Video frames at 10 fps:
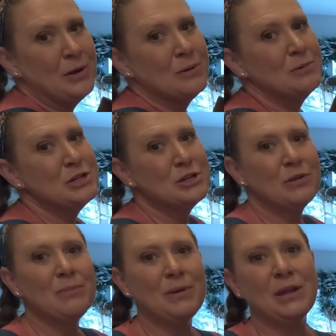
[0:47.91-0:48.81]
We show
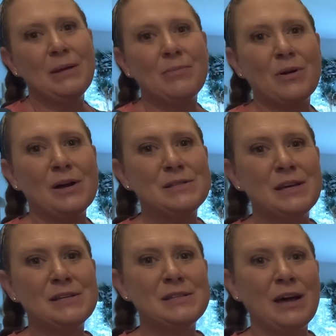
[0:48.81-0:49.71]
the building
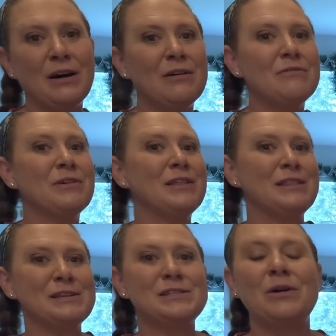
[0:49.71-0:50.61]
process of
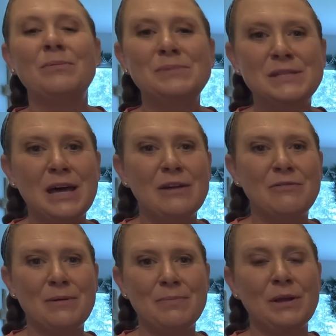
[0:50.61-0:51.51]
this homestead
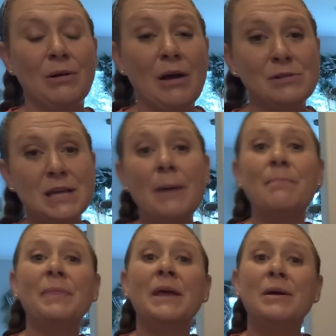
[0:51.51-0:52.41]
from the ground up.
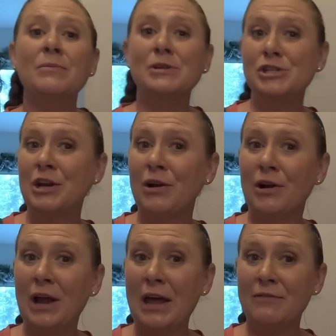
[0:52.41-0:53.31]
We share
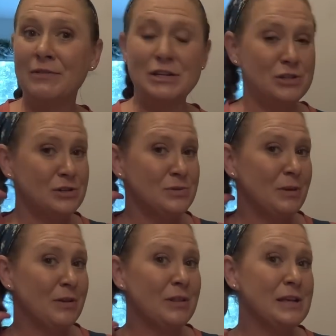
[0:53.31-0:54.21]
our adventures,
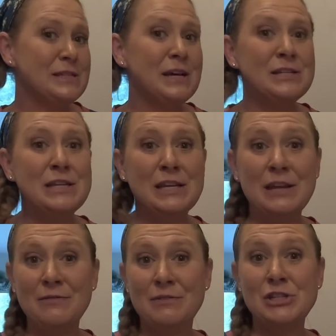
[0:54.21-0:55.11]
whether that's hunting
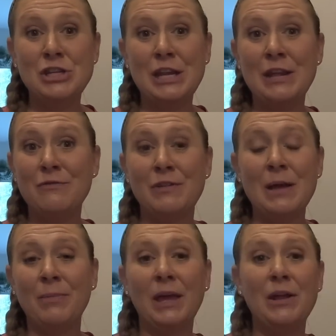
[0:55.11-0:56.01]
and fishing and
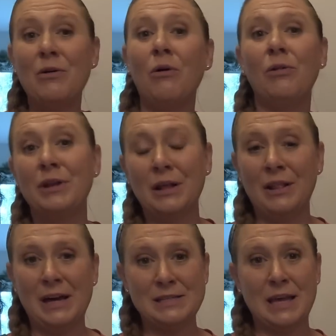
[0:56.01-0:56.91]
family and all that
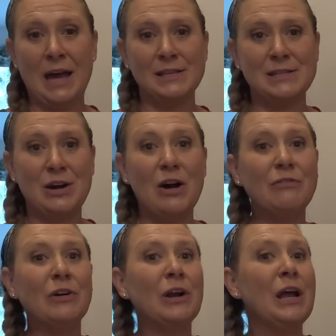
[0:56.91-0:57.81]
Alaska has to
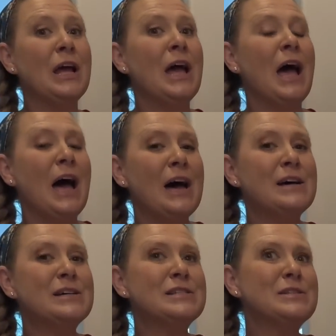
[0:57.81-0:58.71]
offer,
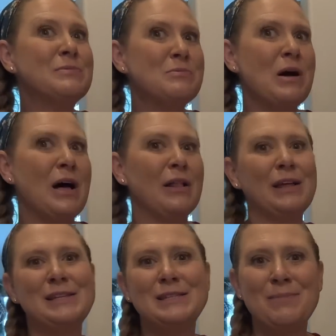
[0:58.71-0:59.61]
as well
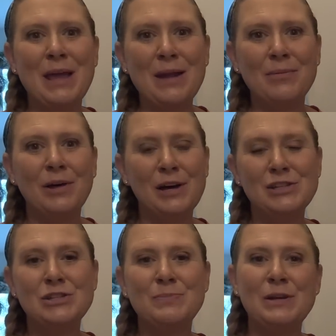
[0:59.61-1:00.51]
as some animal
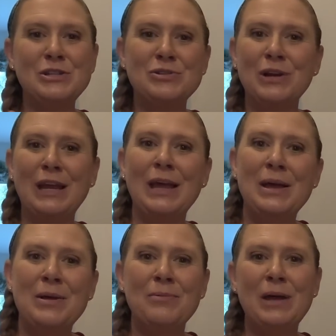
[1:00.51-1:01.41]
husbandry.
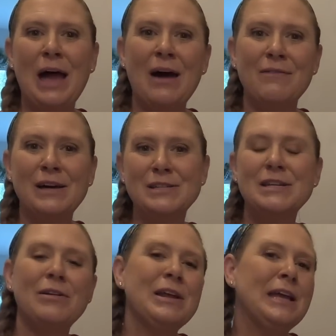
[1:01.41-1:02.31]
We have a
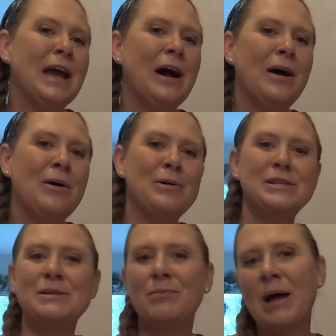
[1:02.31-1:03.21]
dairy cow,
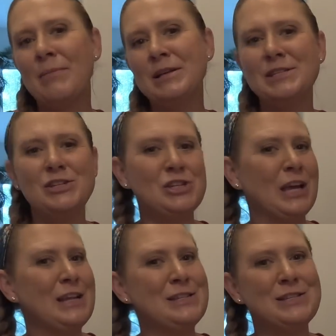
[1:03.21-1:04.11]
some rabbits and
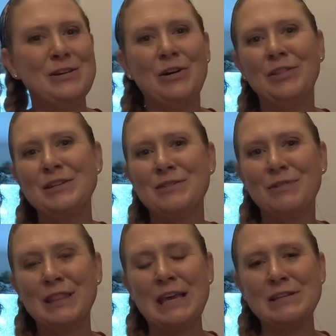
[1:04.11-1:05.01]
chickens and all the
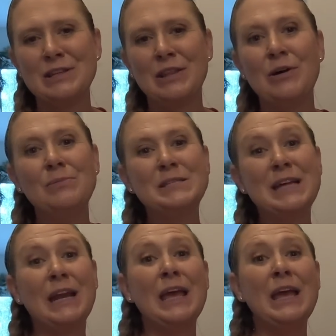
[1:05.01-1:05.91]
different things on the homestead.